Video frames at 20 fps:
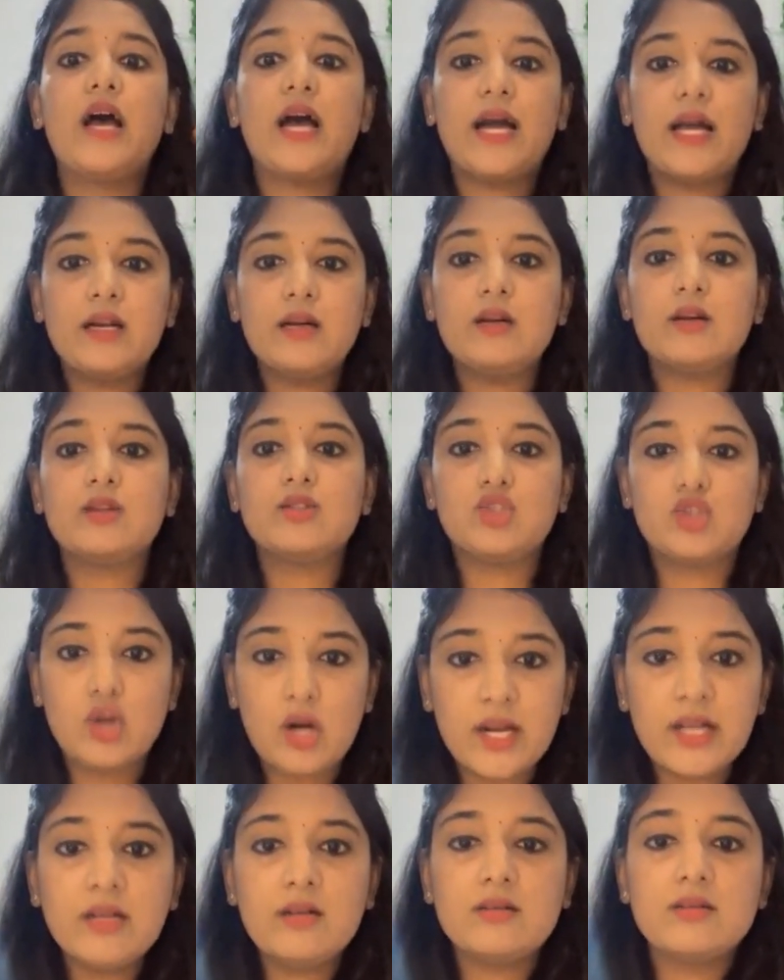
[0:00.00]
and
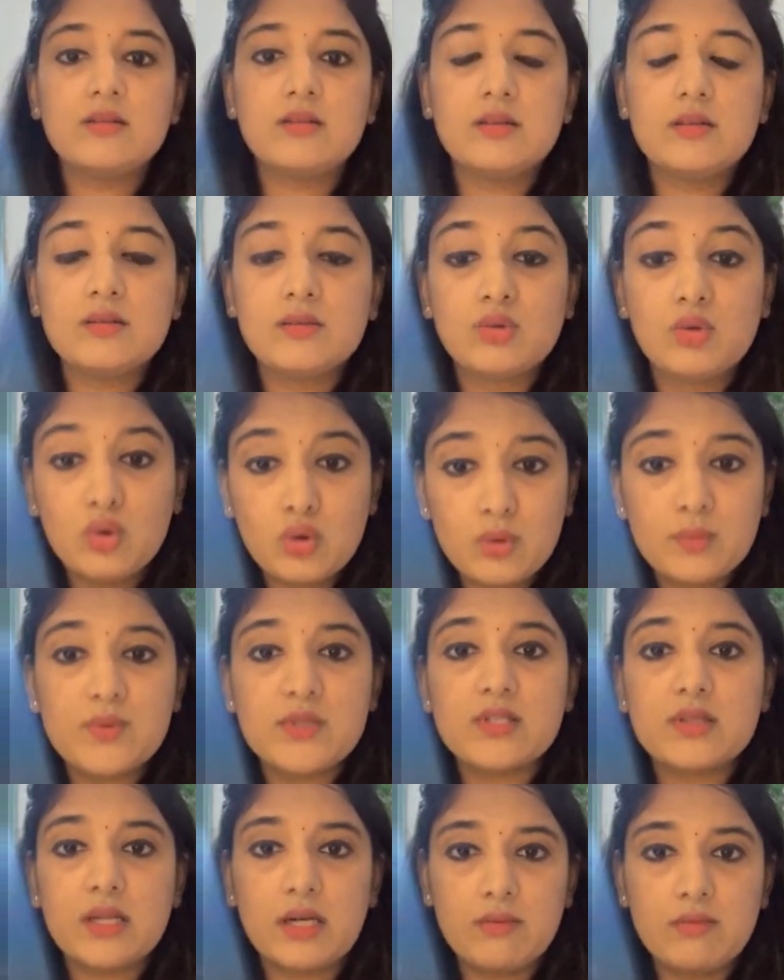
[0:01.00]
join
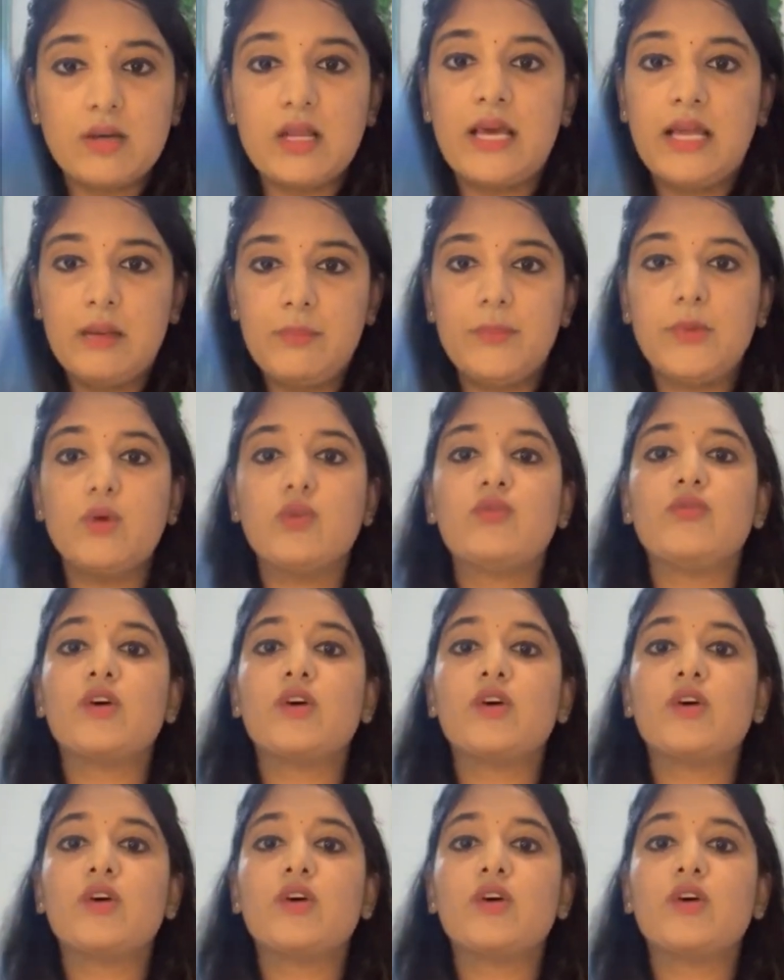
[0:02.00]
groups that will help you.